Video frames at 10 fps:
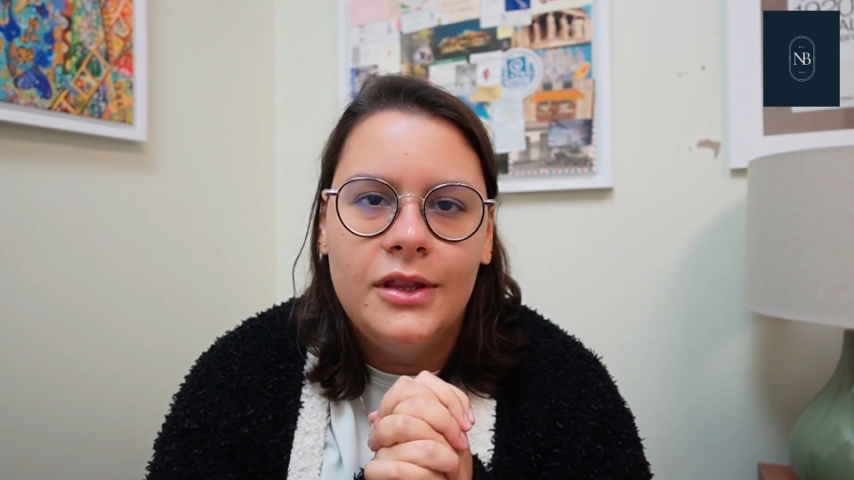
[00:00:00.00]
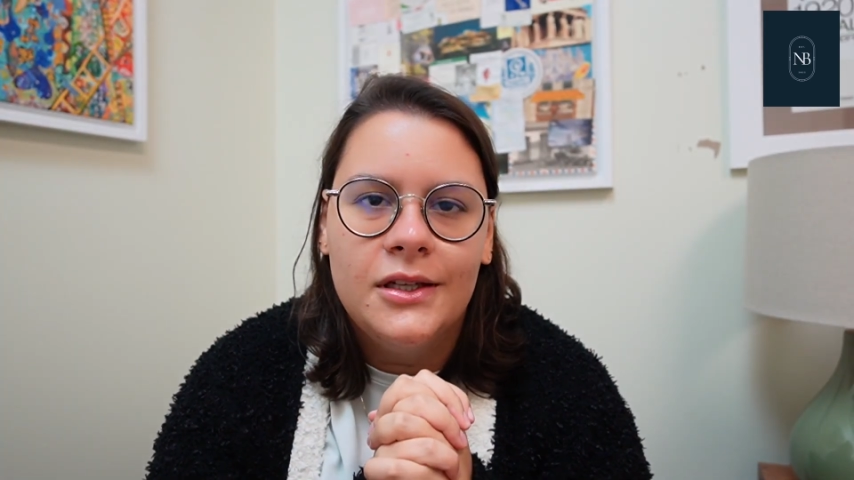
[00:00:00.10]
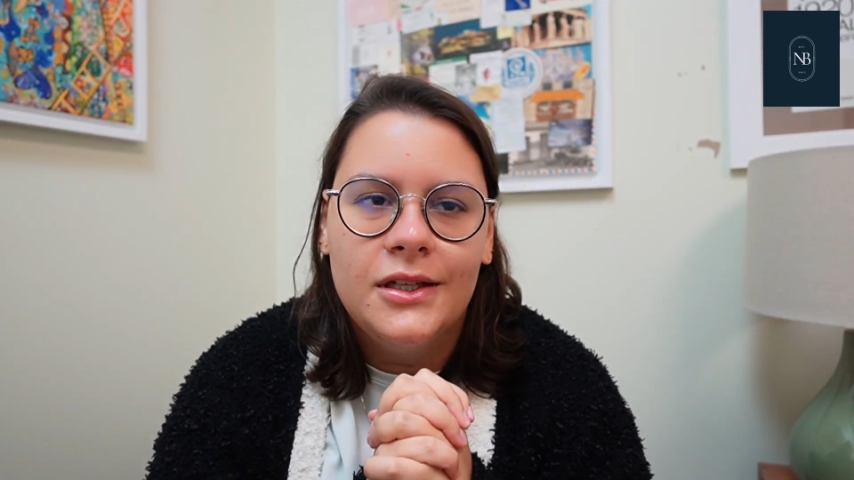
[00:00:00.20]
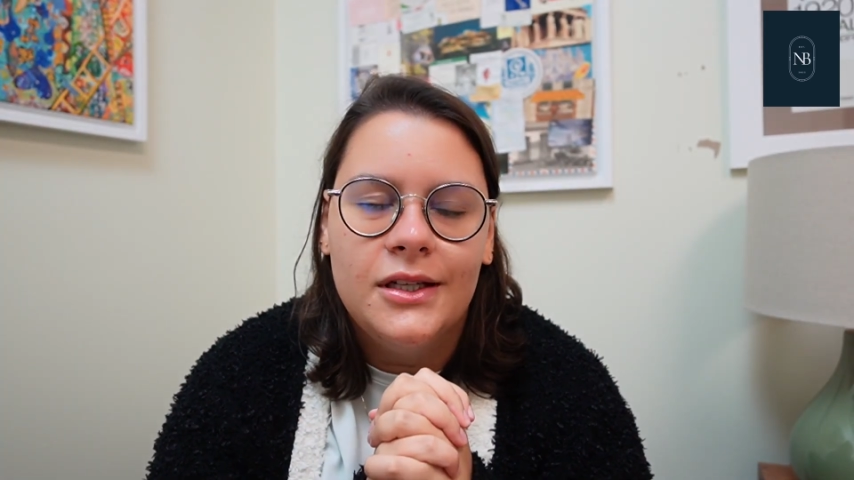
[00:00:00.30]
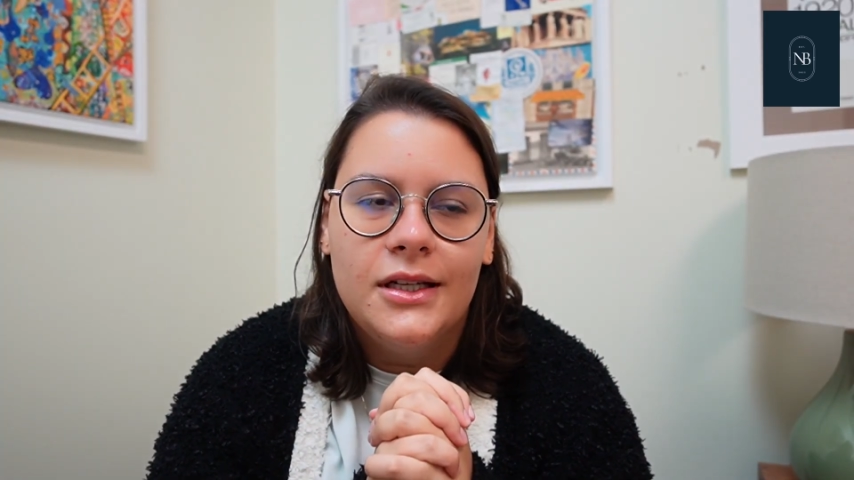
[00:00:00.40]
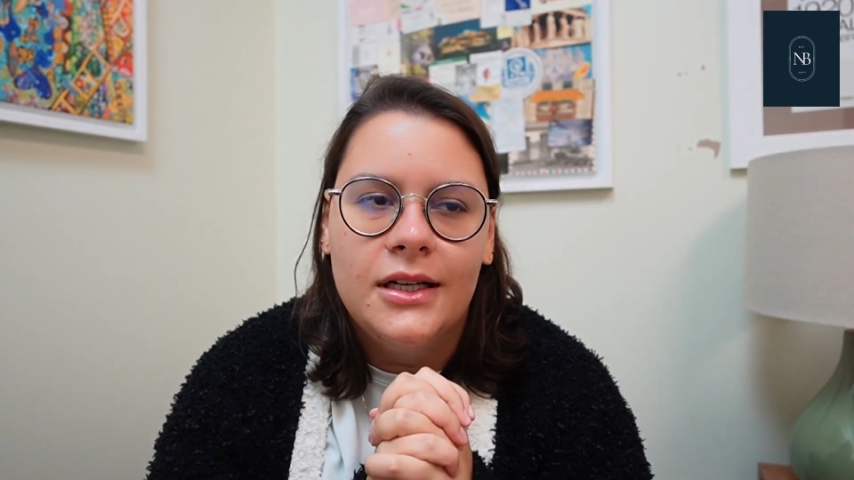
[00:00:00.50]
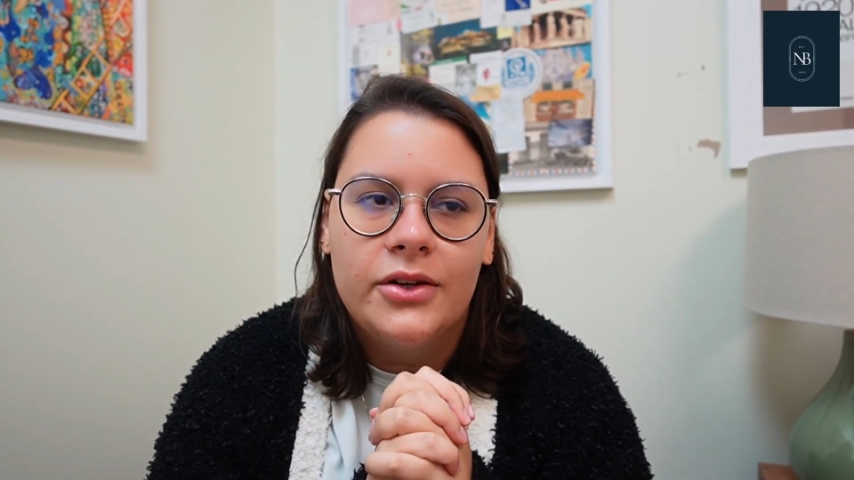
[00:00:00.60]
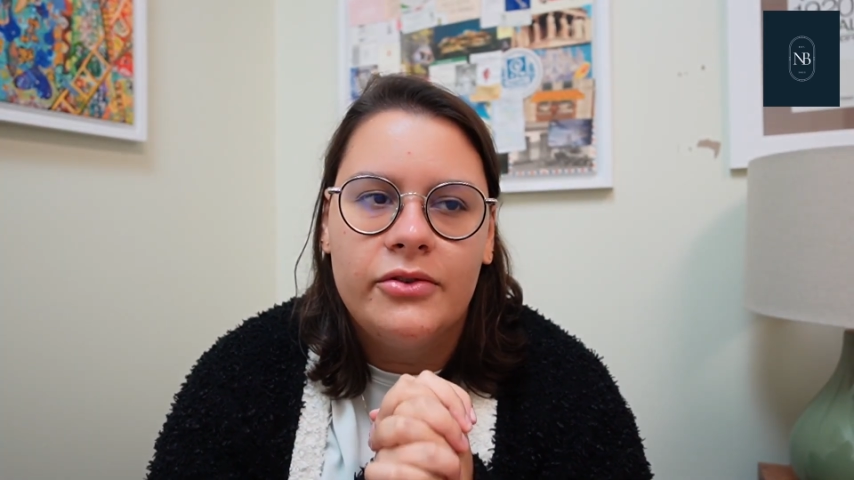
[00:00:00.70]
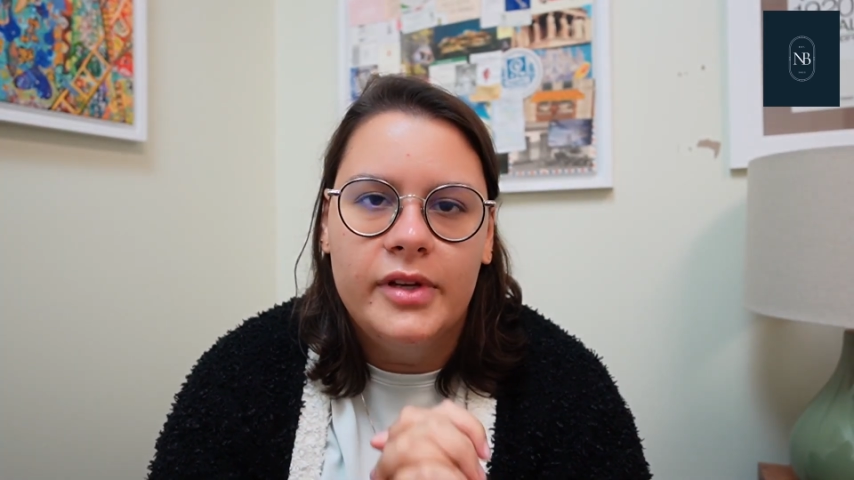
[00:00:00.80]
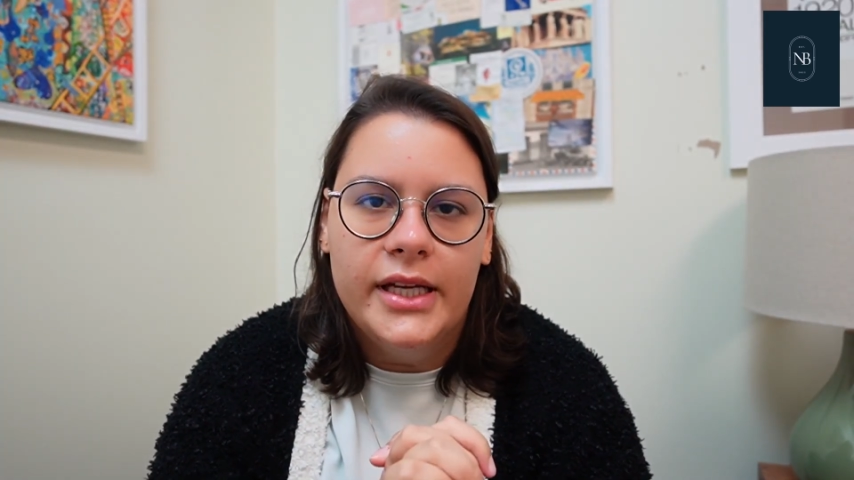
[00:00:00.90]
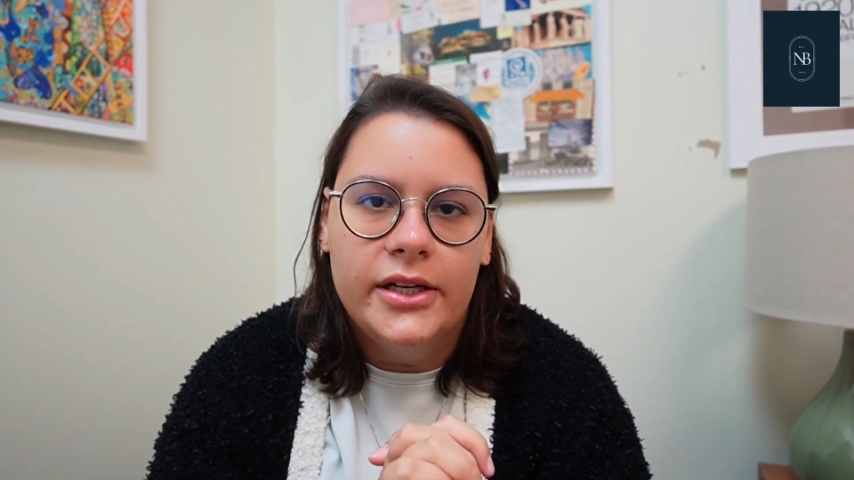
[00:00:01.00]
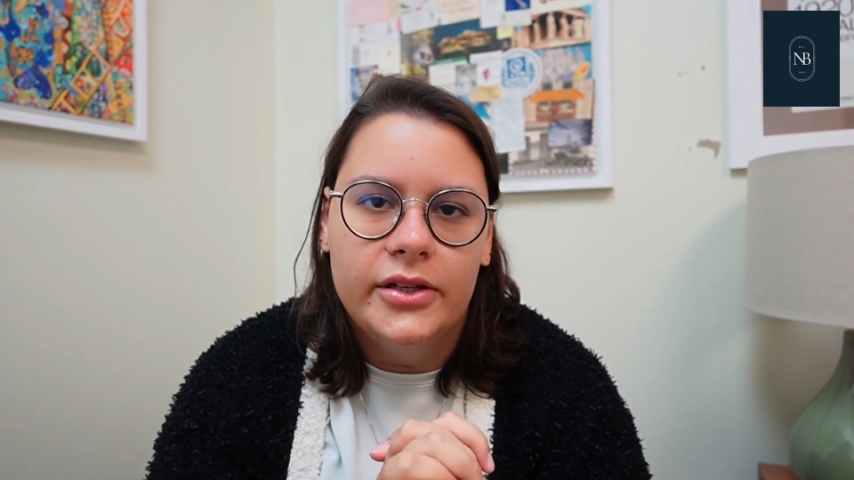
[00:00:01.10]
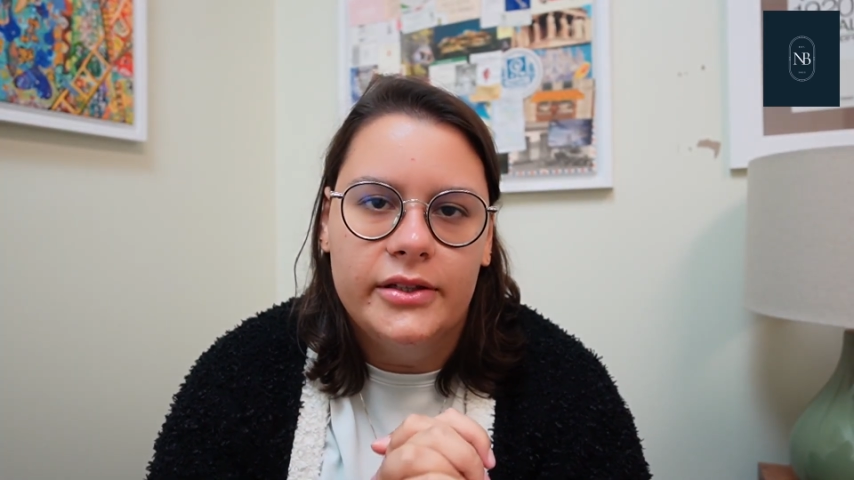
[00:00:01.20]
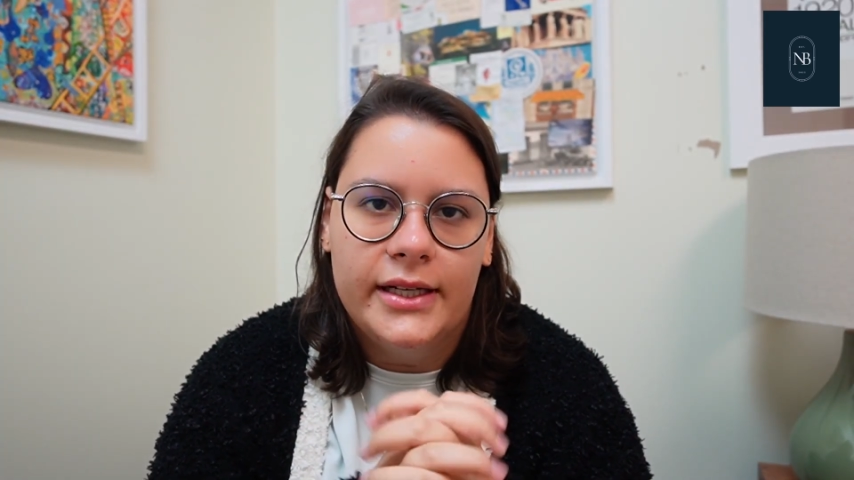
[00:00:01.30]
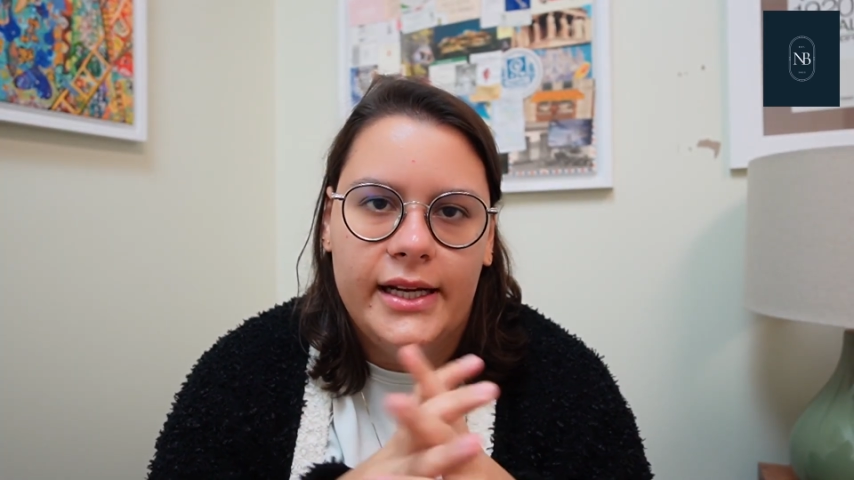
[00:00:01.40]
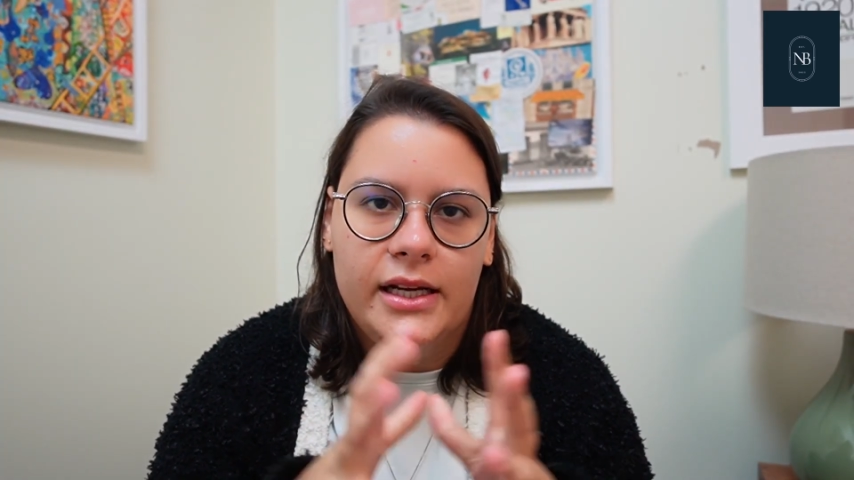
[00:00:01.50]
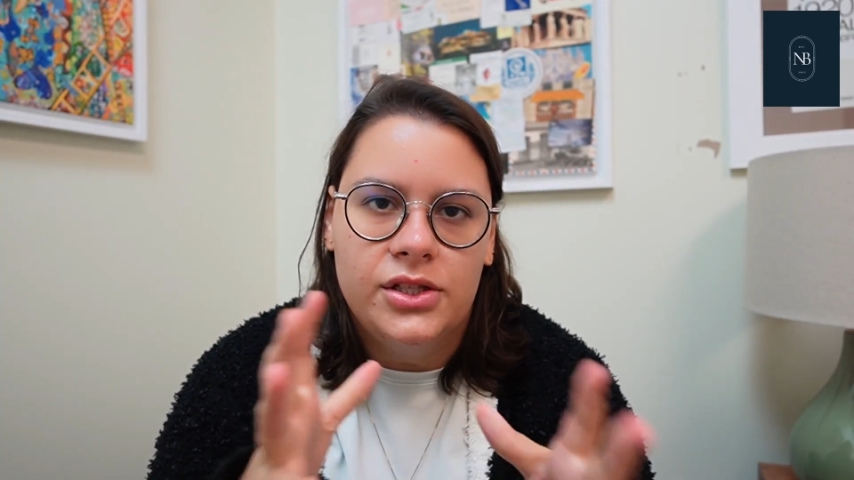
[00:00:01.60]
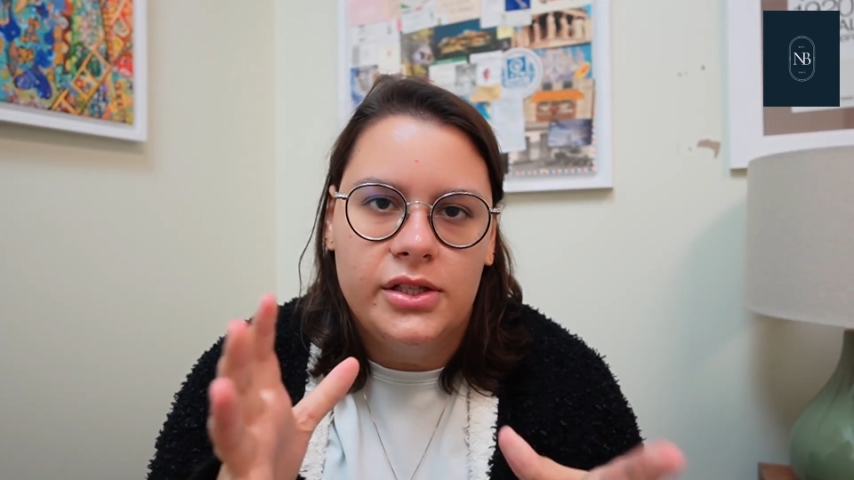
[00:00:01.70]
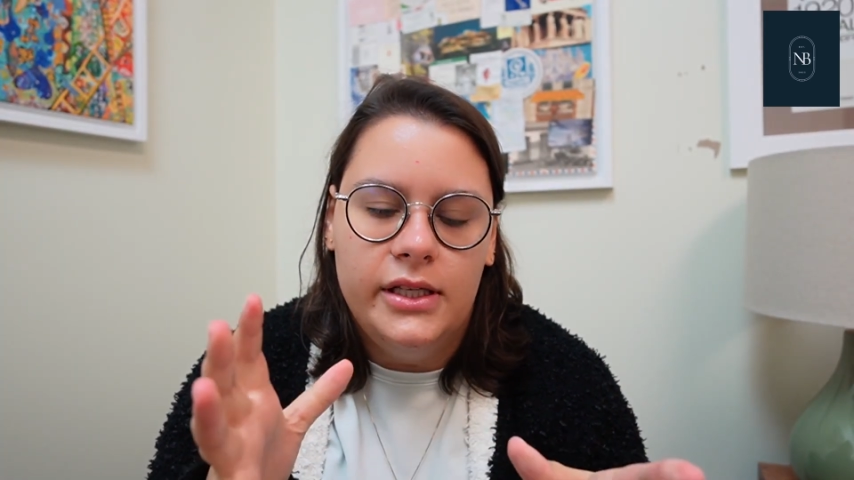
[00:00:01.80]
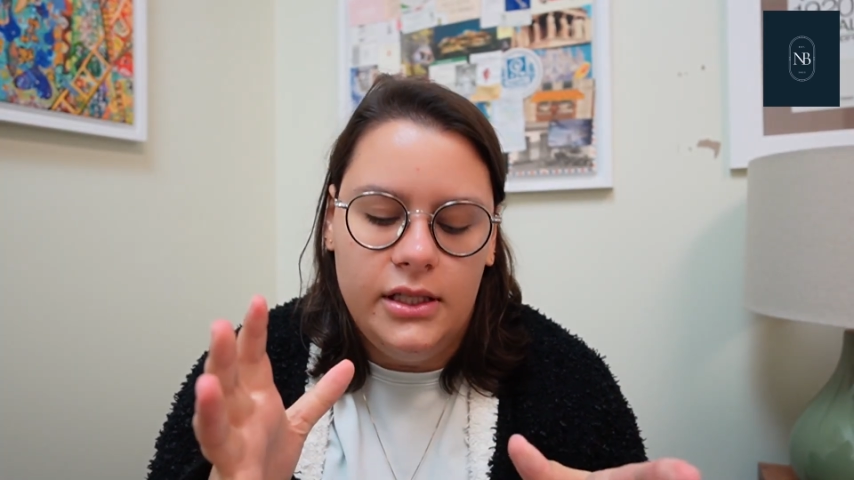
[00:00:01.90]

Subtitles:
the creator that